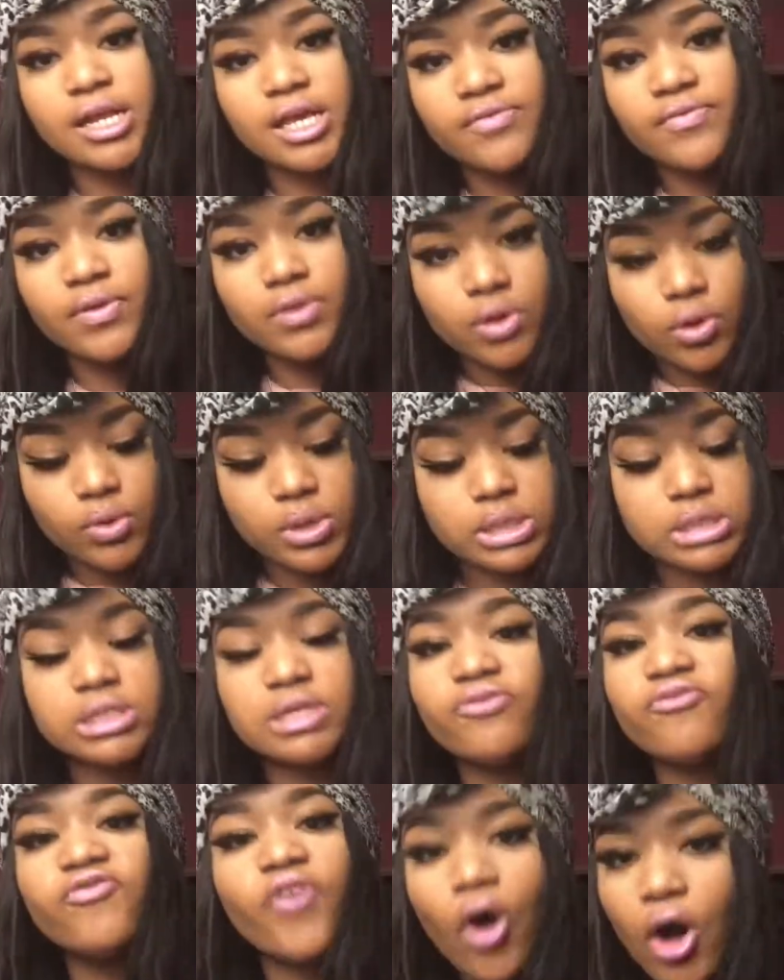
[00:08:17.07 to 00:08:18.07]
even though it's
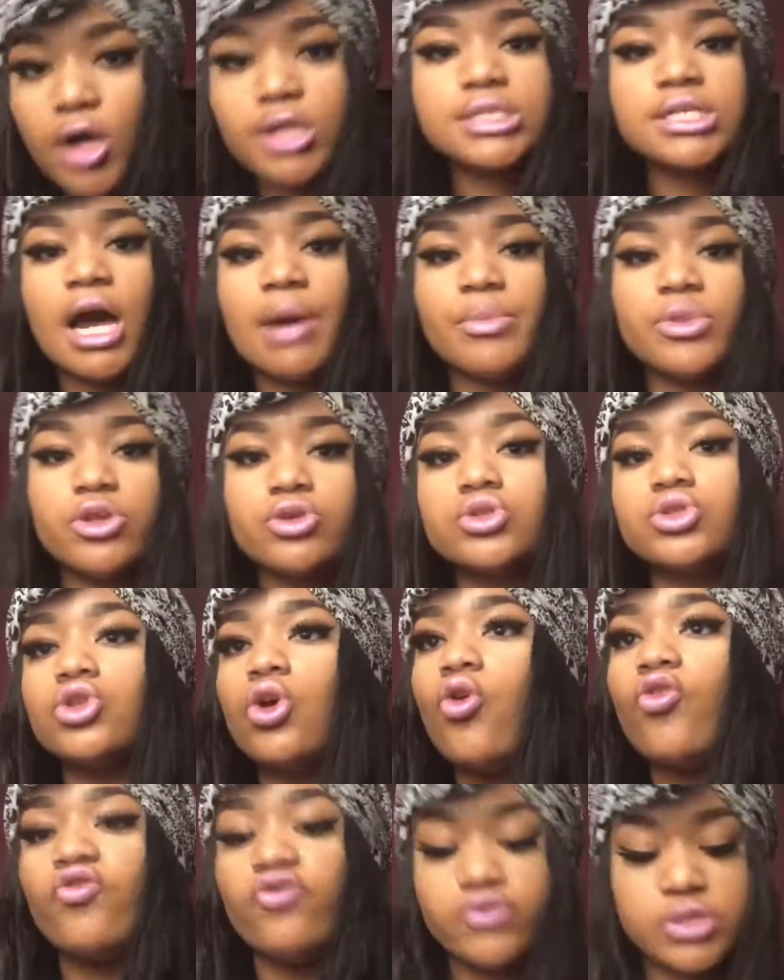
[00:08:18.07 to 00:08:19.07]
fall time and there's
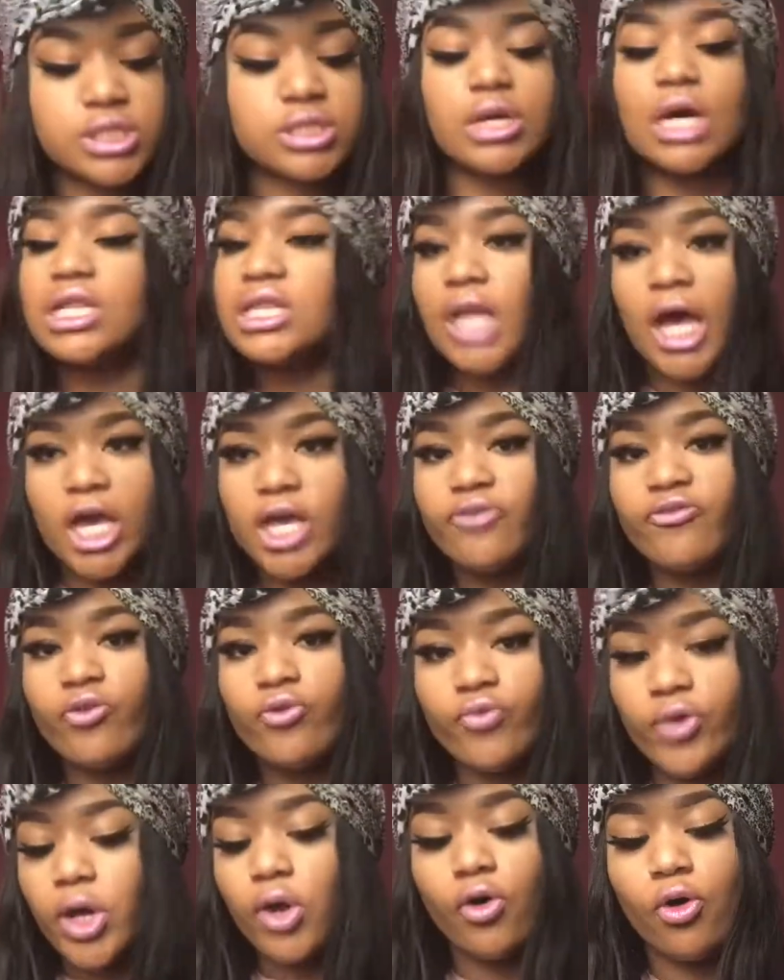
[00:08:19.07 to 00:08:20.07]
no sunlight for
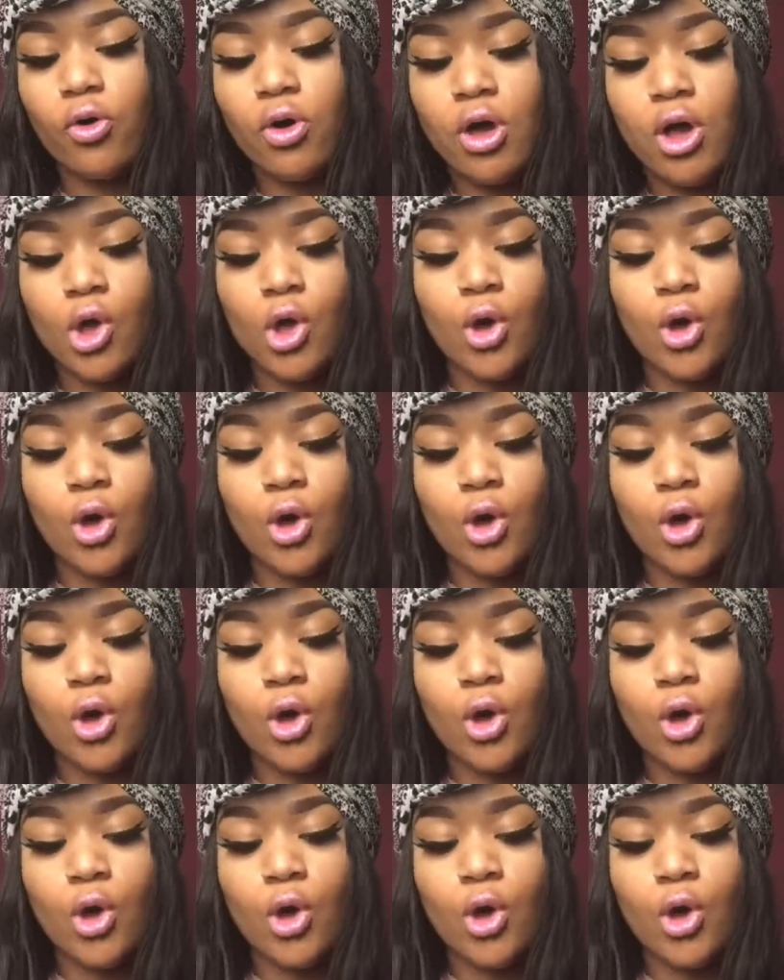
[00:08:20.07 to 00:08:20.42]
real.